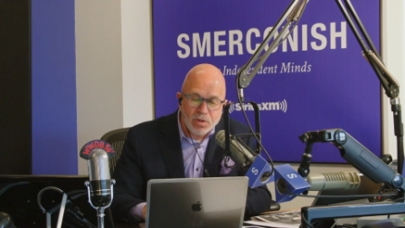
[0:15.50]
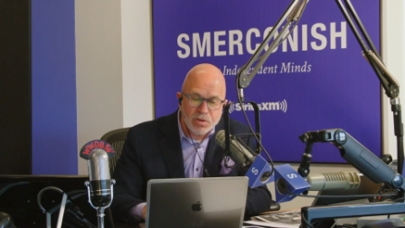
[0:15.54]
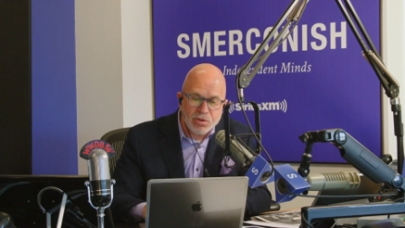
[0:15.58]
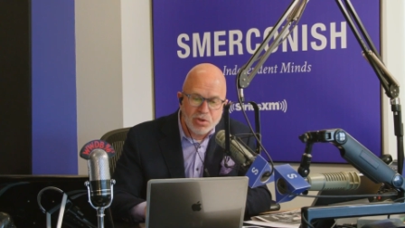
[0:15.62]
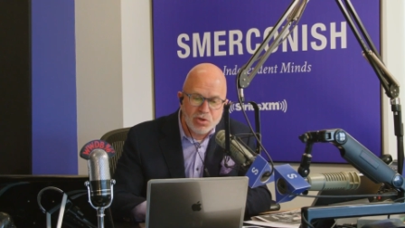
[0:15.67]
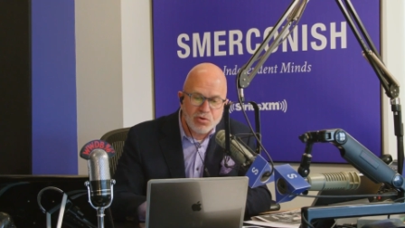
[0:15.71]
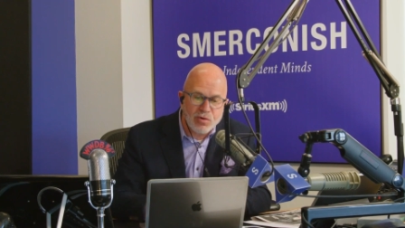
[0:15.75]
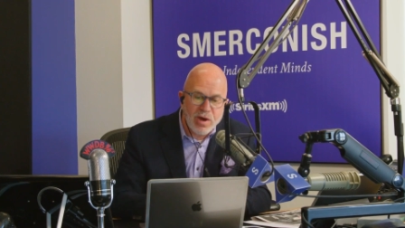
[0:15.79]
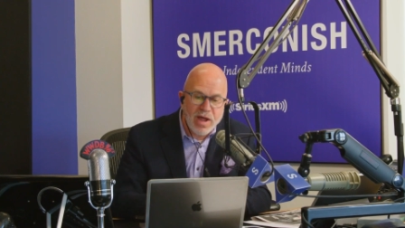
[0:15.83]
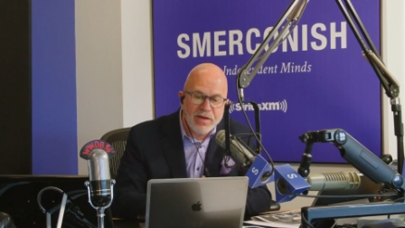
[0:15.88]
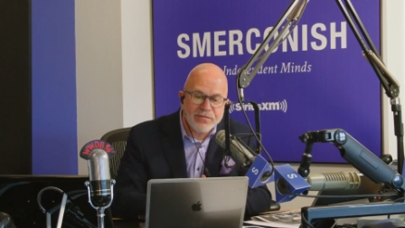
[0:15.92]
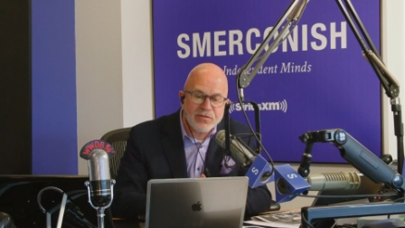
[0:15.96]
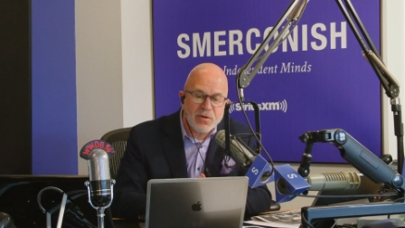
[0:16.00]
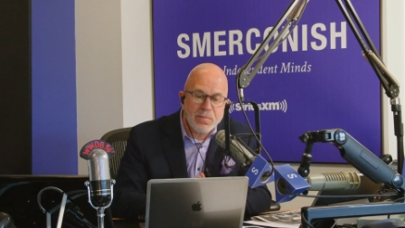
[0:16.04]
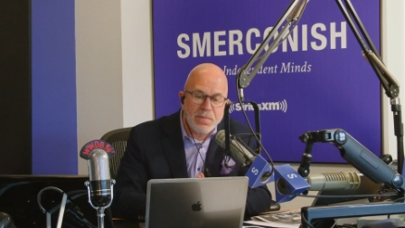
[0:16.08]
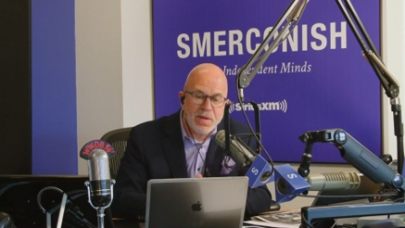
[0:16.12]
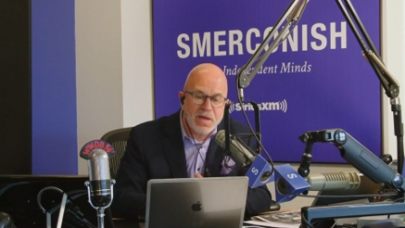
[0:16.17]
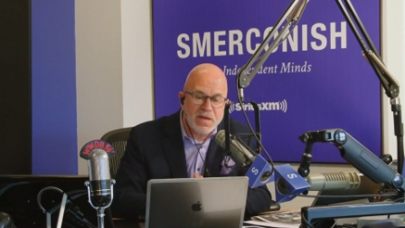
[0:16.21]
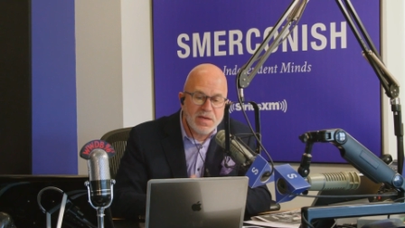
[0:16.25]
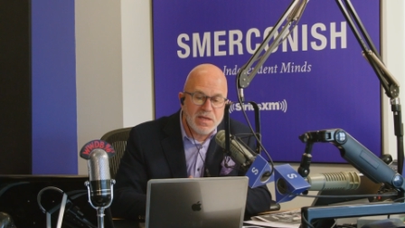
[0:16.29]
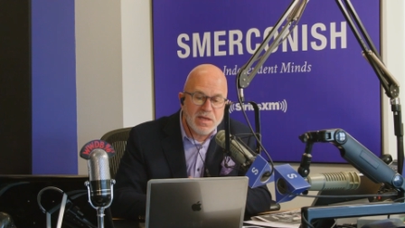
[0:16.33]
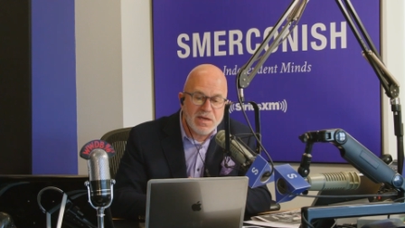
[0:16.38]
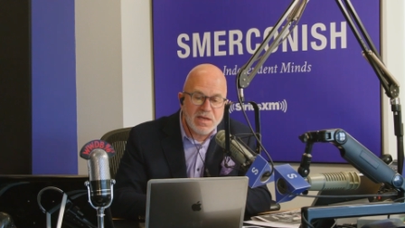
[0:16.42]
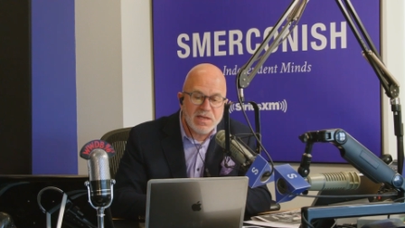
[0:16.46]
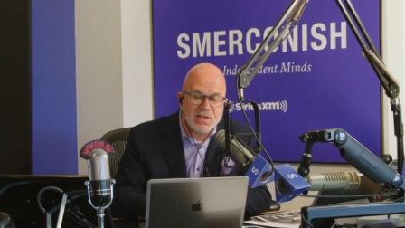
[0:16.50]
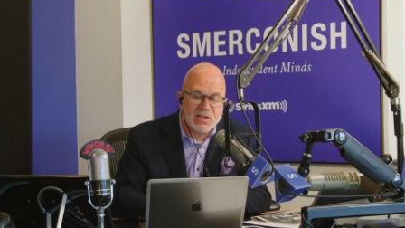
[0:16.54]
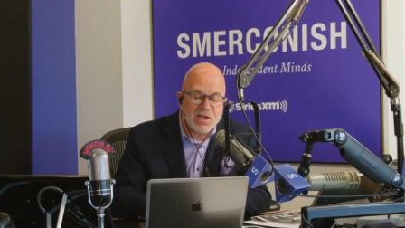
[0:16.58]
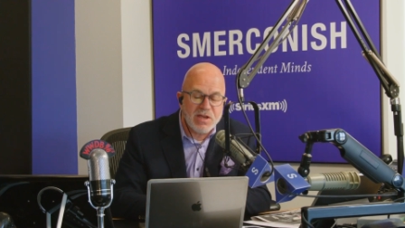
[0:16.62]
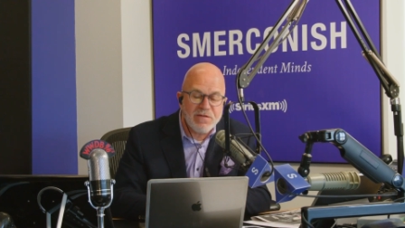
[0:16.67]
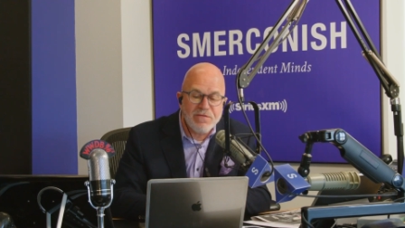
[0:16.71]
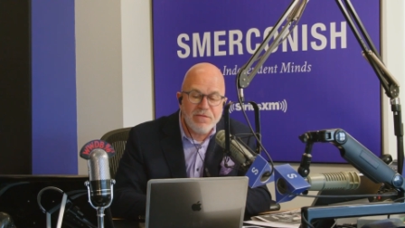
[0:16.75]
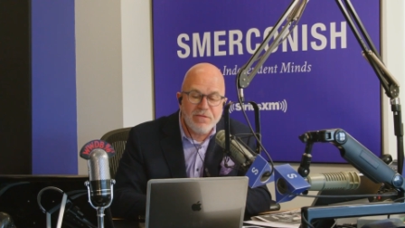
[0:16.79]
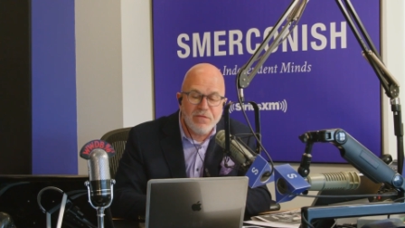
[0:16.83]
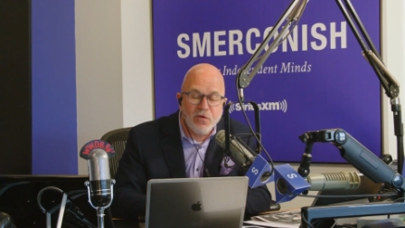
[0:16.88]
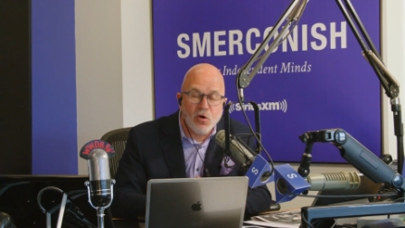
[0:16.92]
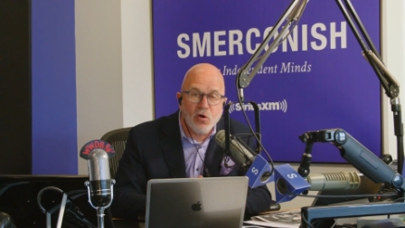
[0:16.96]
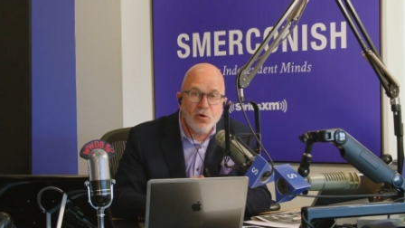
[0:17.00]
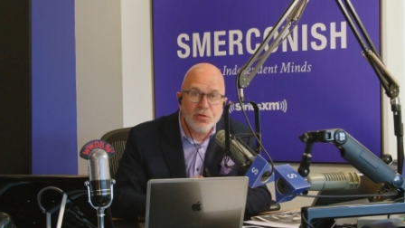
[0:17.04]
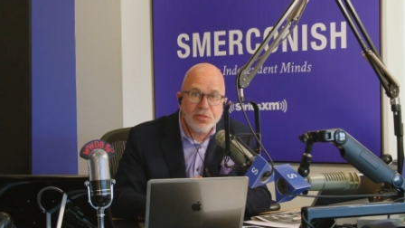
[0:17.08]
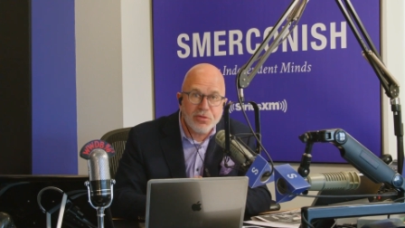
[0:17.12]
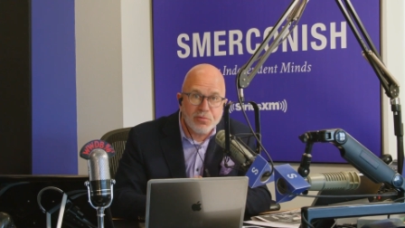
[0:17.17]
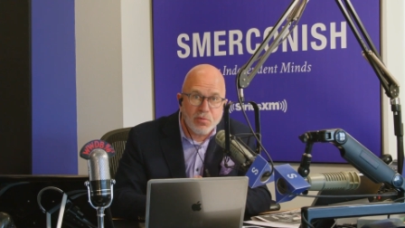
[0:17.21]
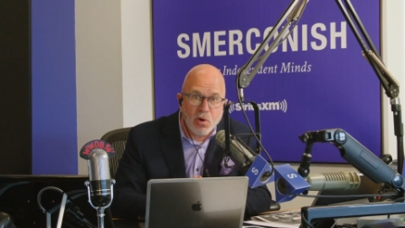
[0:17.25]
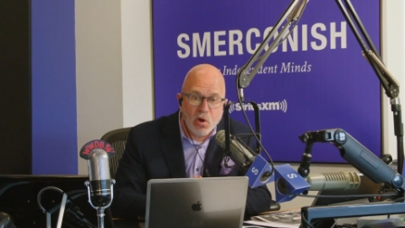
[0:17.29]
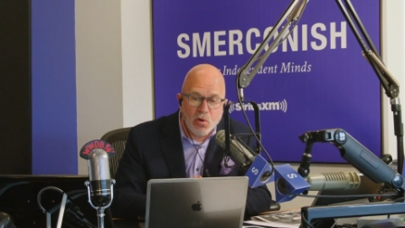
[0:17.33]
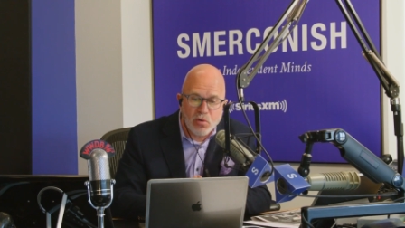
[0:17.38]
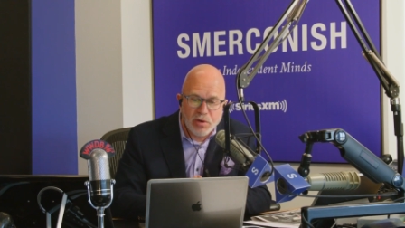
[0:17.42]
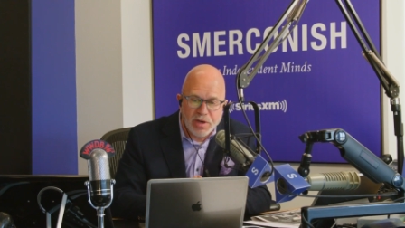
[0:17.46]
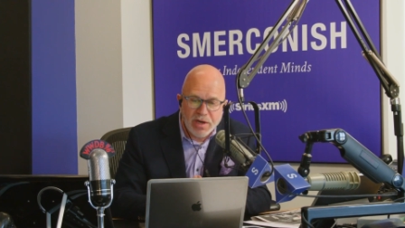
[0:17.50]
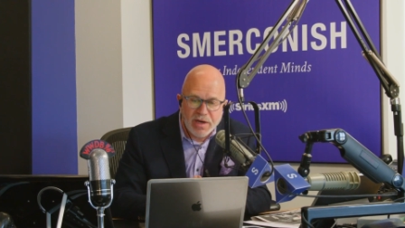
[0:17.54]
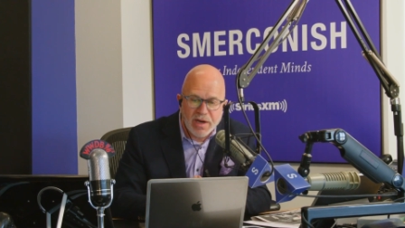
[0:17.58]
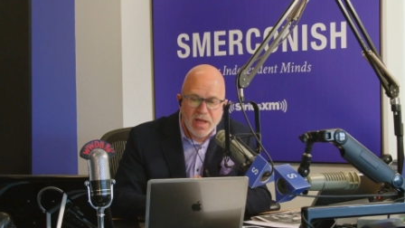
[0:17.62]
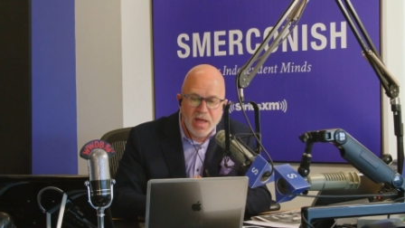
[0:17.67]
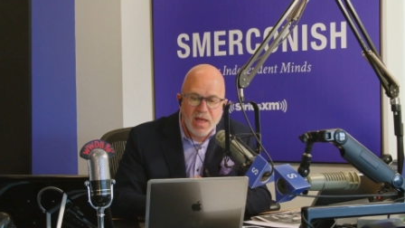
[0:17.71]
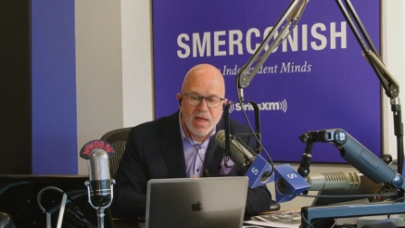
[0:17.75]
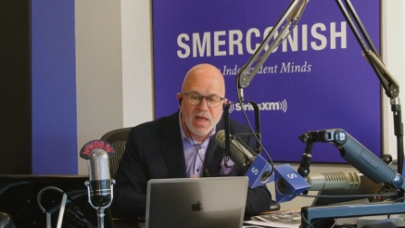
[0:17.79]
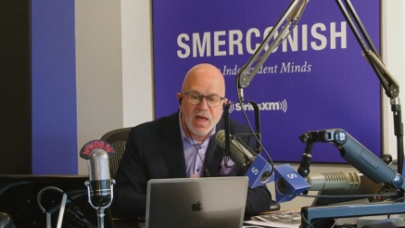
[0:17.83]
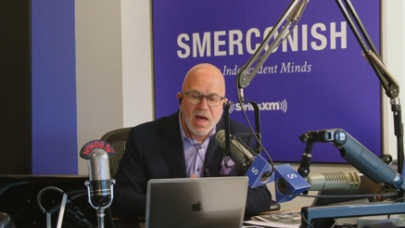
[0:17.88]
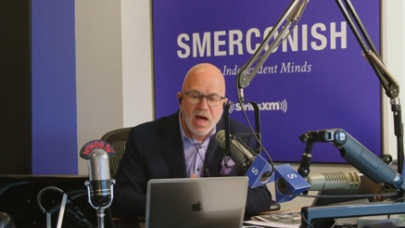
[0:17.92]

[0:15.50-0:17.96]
The draft opinion is a full-throated,